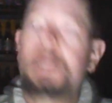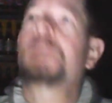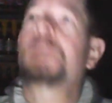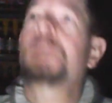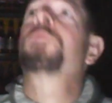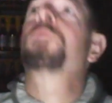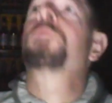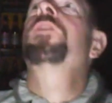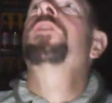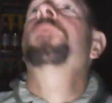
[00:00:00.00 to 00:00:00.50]

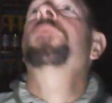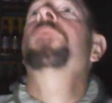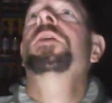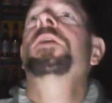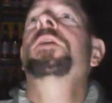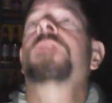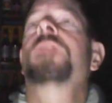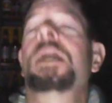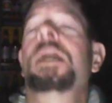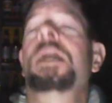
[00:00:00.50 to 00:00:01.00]
it's what it
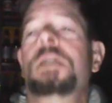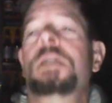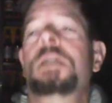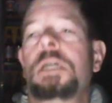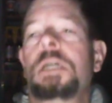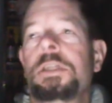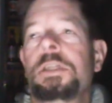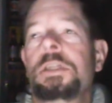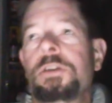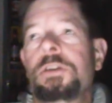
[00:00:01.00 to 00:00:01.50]
smells like.
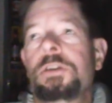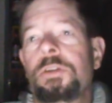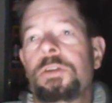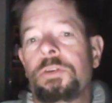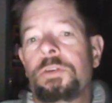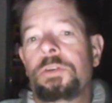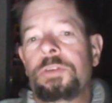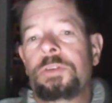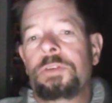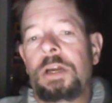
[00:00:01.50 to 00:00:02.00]
Uh, you know
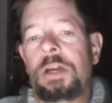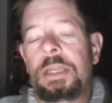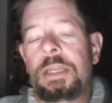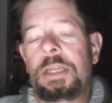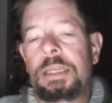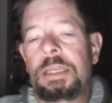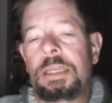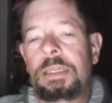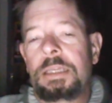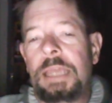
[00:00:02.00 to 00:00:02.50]
those uh,
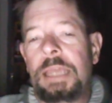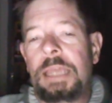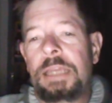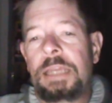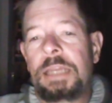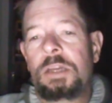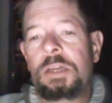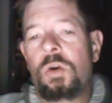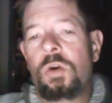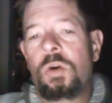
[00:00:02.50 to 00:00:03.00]

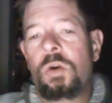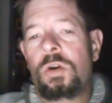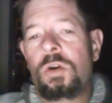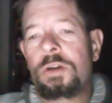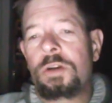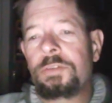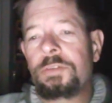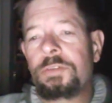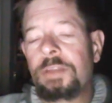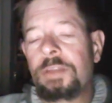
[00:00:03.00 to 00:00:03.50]
candy
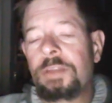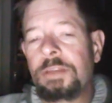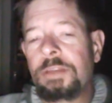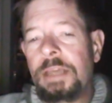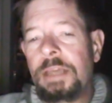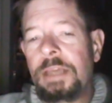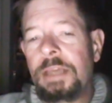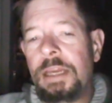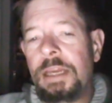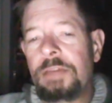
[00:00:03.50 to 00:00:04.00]
corns that
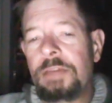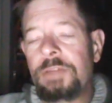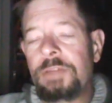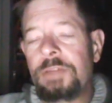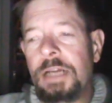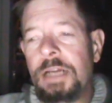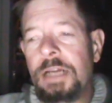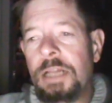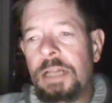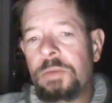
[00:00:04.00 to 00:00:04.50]
they have
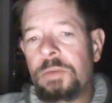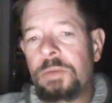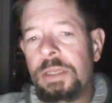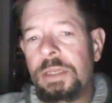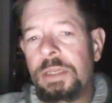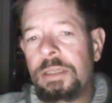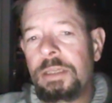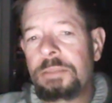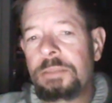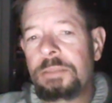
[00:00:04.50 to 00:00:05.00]
at
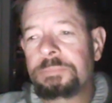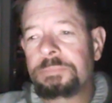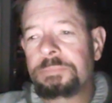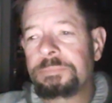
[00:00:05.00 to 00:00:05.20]
Halloween?